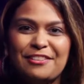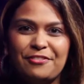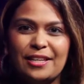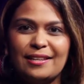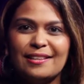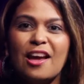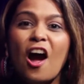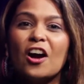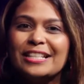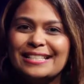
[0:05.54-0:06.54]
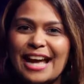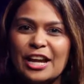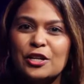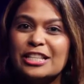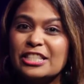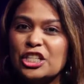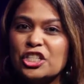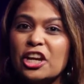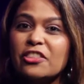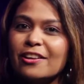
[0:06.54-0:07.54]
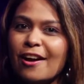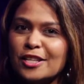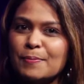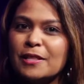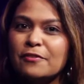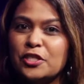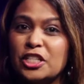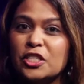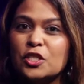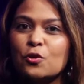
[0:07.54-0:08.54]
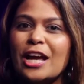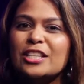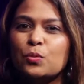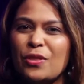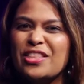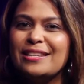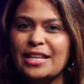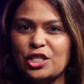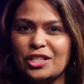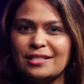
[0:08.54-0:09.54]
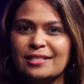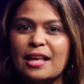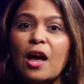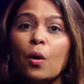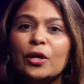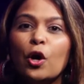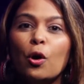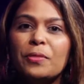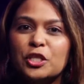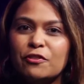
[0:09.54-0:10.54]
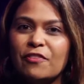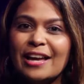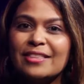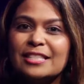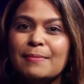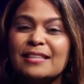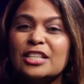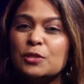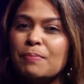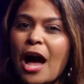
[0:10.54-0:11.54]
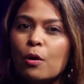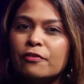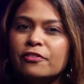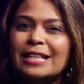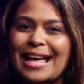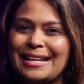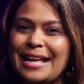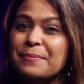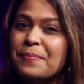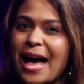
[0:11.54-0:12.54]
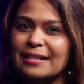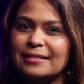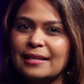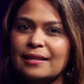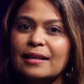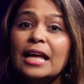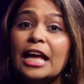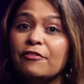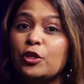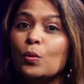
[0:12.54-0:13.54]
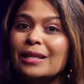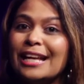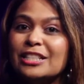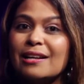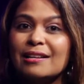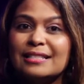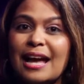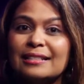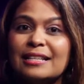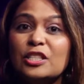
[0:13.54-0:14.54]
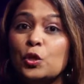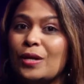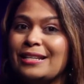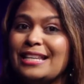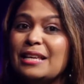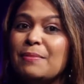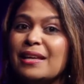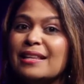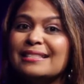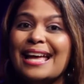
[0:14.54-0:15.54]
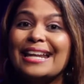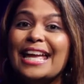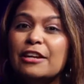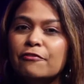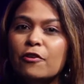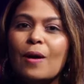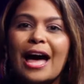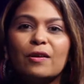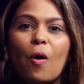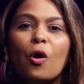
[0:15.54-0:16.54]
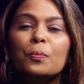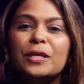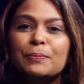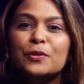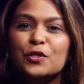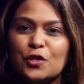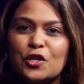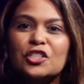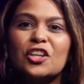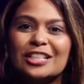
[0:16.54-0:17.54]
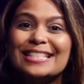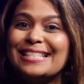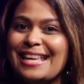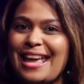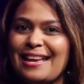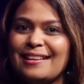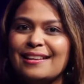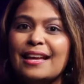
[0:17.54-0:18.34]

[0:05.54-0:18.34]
TV. Our desire is to share the gospel of Jesus Christ with the nations. We hope that you find this message powerful and impacting. If you would like to contact us, you can email us at info@allpeopleschurch.ca.